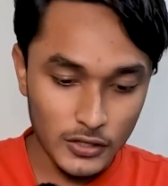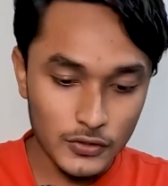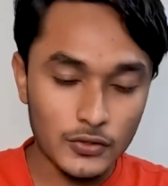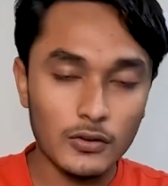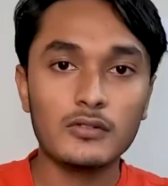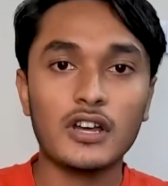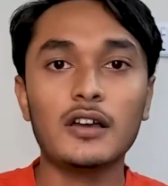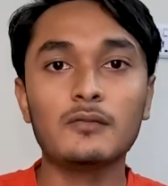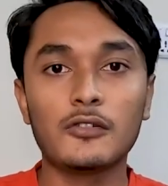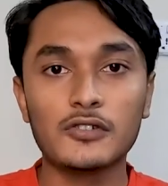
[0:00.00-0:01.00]
So now
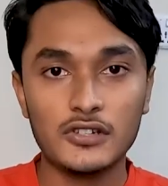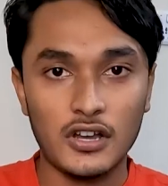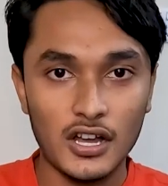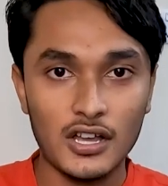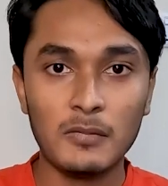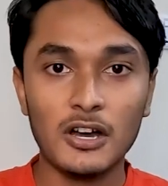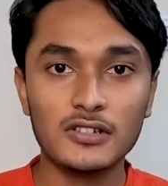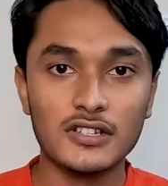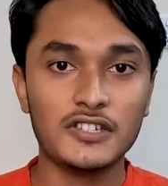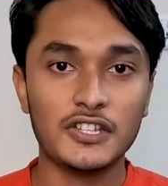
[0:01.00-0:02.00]
I'm going to talk
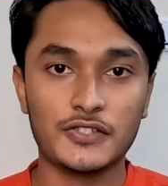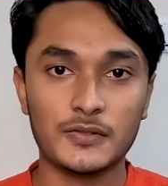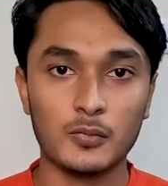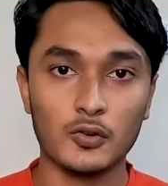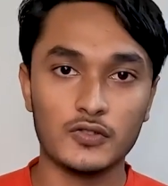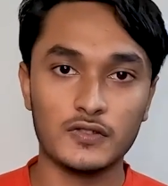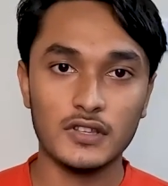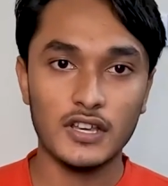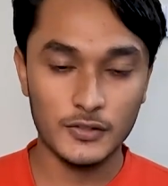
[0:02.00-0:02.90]
about these books.